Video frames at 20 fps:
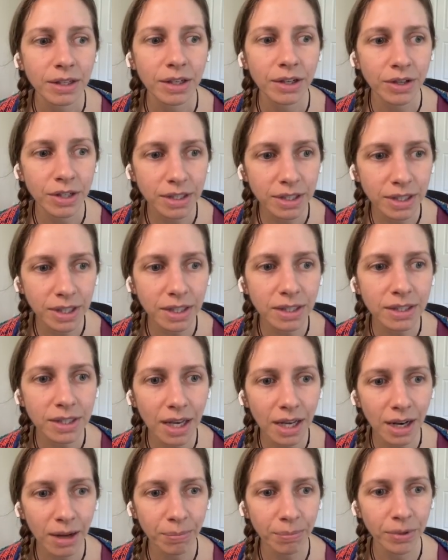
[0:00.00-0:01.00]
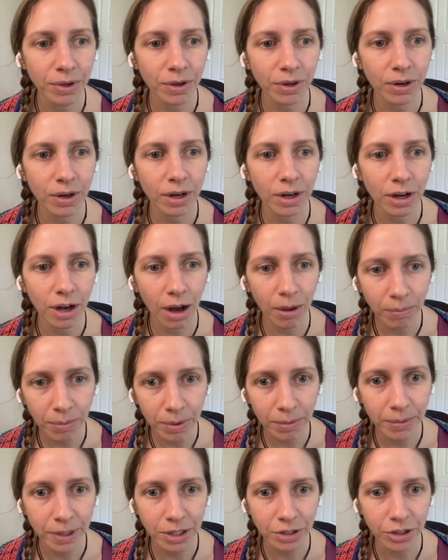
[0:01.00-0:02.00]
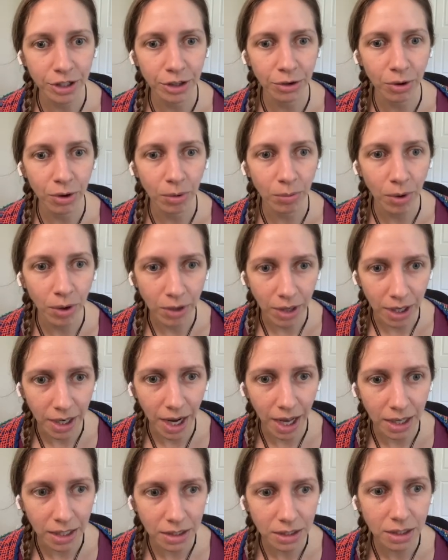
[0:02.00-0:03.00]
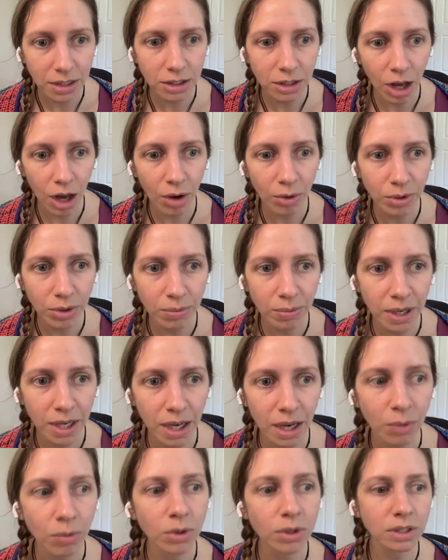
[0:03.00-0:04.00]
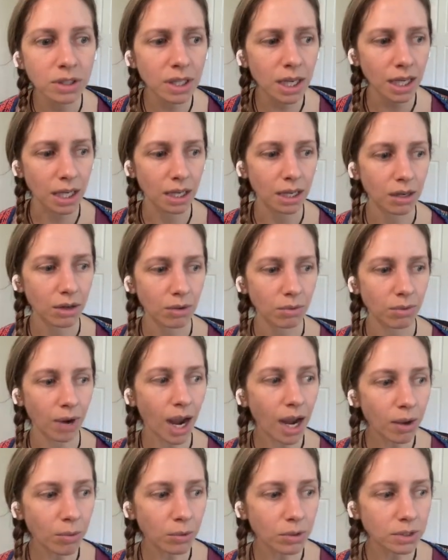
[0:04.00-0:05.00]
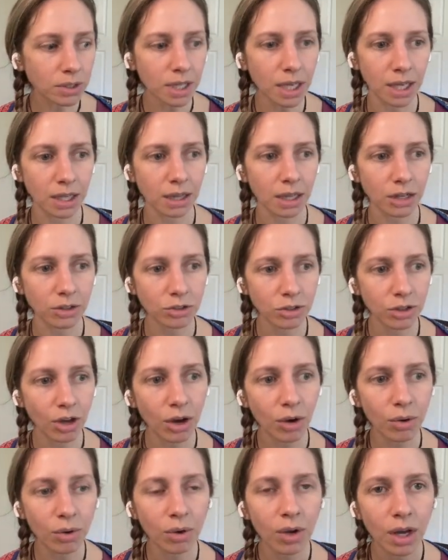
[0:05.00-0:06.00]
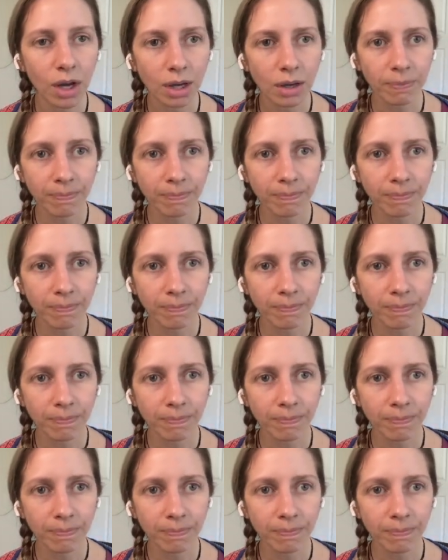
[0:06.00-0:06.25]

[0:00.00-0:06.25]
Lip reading: you can still set up your complimentary hormone analysis call with me, and we'll see, right? We'll see. There's no